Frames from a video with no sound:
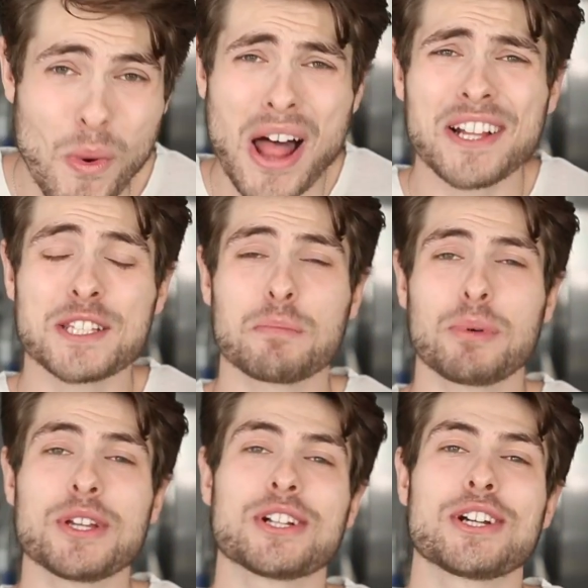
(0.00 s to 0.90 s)
Well, it's
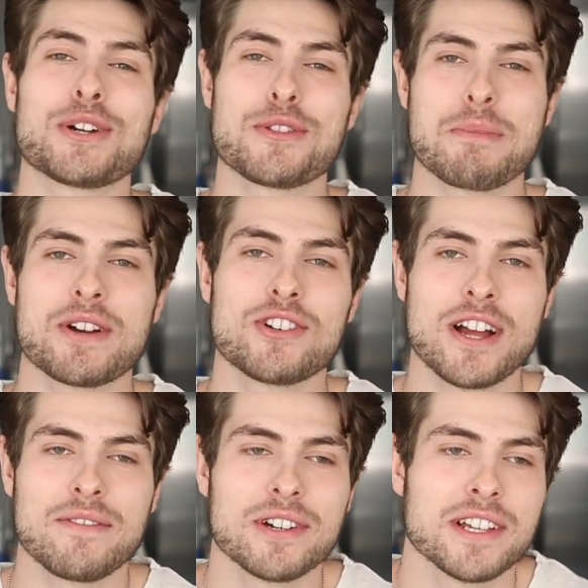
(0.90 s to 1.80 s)
pretty clear who the better
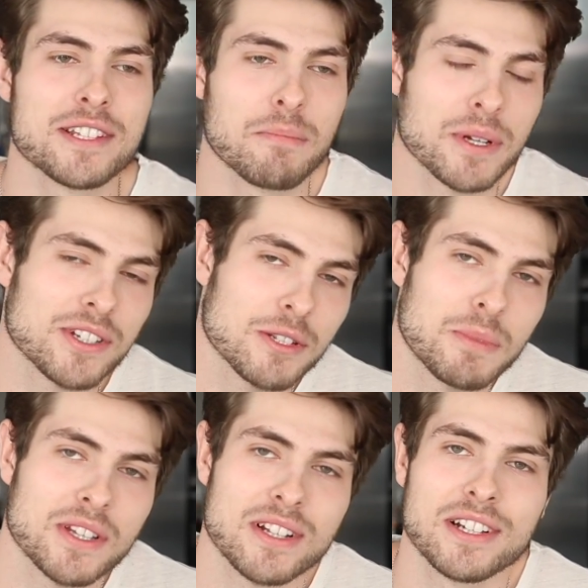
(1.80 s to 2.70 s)
driver is, but just
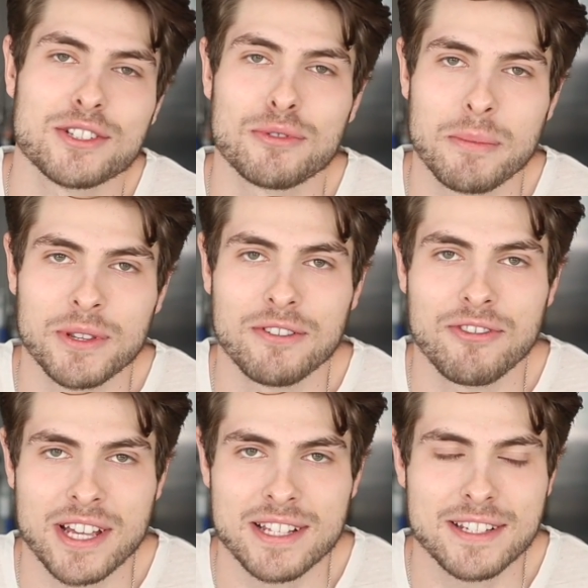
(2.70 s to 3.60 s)
because I like to rub it in their
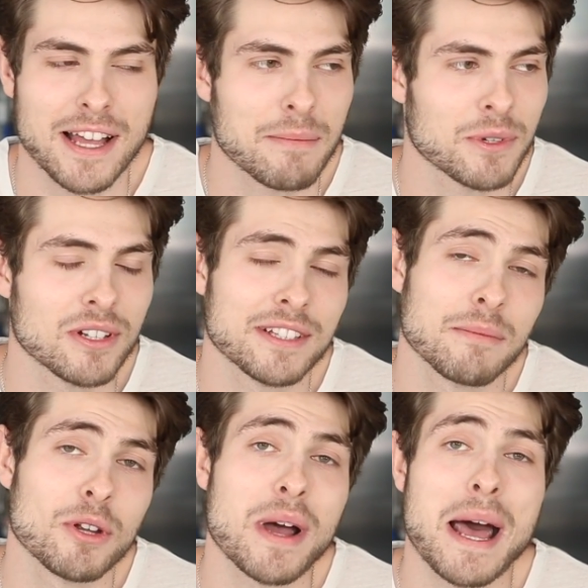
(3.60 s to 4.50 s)
face, I'm gonna let
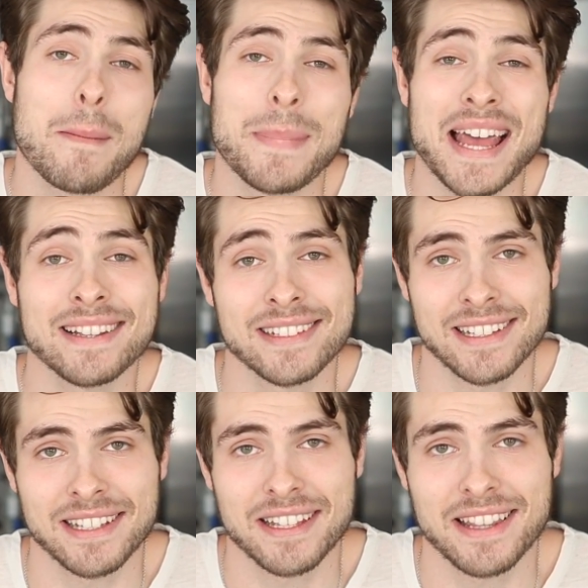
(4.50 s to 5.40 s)
them know how
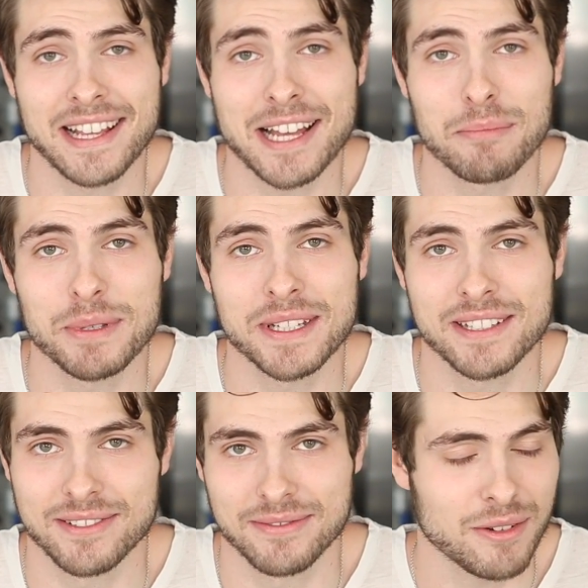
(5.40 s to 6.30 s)
badly they got
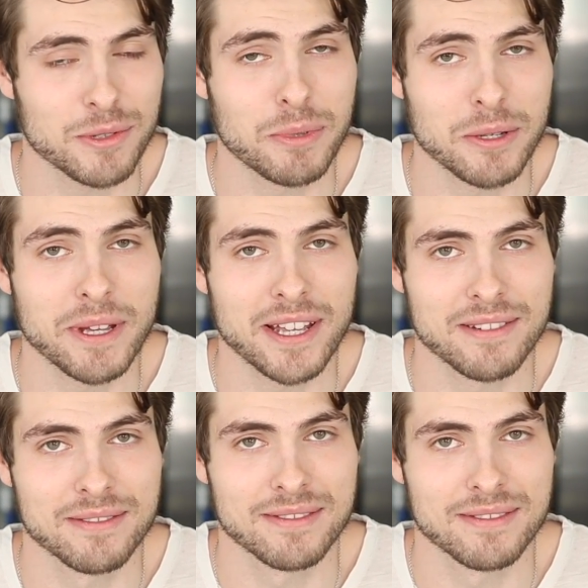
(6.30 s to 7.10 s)
beat, and it was pretty bad.